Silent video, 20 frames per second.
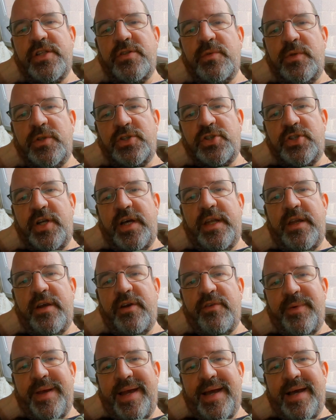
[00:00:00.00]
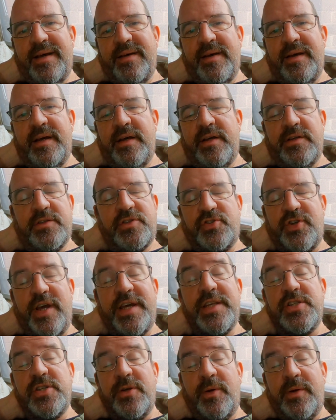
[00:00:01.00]
Australia if we
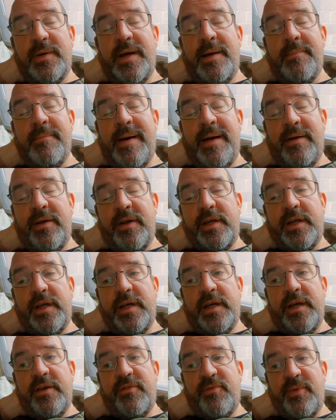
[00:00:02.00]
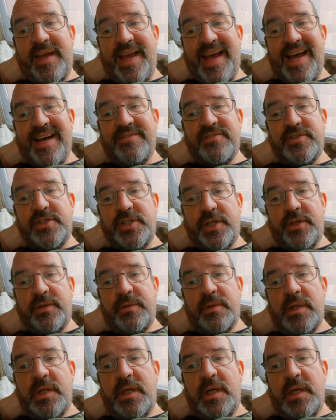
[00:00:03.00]
straight to America if we have to.